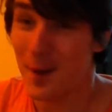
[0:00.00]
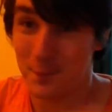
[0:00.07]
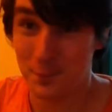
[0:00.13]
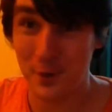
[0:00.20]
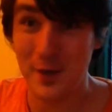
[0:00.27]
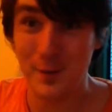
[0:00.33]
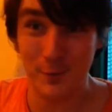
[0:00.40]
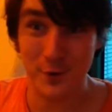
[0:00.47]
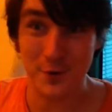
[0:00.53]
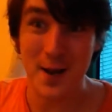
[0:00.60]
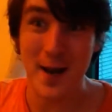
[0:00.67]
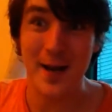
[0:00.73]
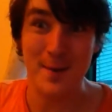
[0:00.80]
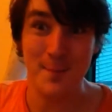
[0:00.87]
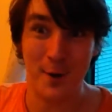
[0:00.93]
pretty much
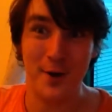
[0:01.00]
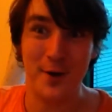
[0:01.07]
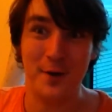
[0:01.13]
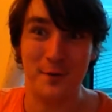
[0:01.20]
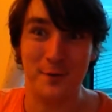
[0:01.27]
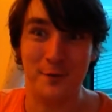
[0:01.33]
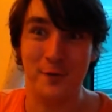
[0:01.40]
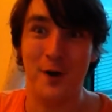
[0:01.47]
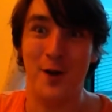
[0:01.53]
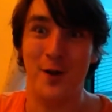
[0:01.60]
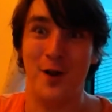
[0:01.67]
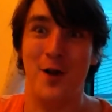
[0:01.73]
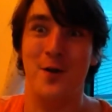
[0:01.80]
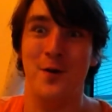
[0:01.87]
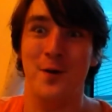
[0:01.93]
anybody can
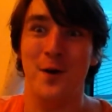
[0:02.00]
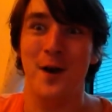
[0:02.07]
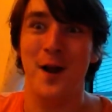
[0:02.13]
follow,